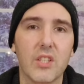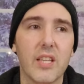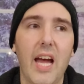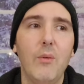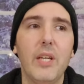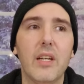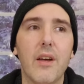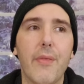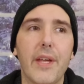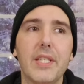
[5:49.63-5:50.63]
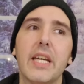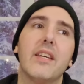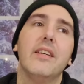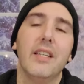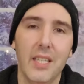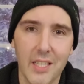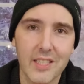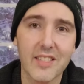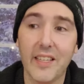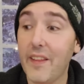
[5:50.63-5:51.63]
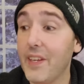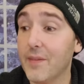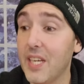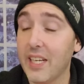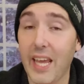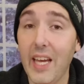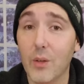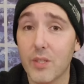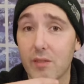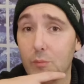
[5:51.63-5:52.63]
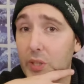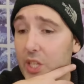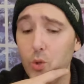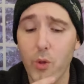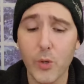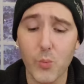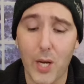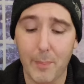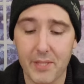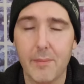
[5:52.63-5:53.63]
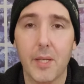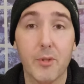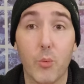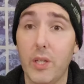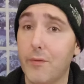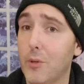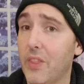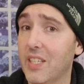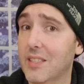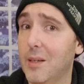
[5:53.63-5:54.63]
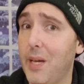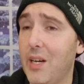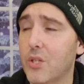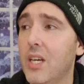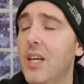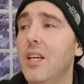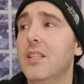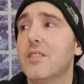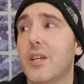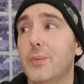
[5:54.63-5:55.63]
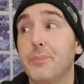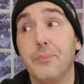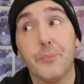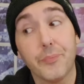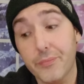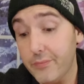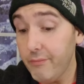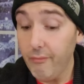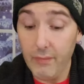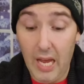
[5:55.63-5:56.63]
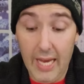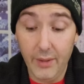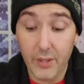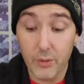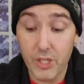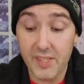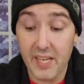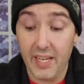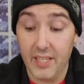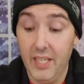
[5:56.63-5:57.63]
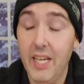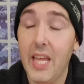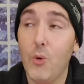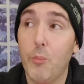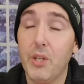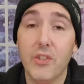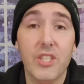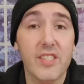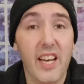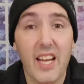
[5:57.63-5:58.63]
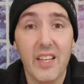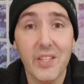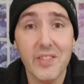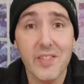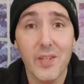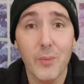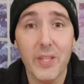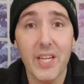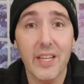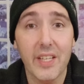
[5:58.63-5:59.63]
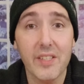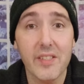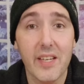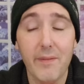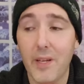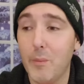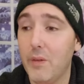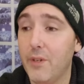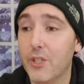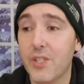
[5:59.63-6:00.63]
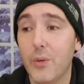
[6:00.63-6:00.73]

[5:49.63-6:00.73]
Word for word: How inauthentic. To say nothing of dead accounts, when they do those wipes, sometimes quite a few things come out. So, I don't know, just saying. It would be good to stay honest with that kind of stuff. I mean, if you're so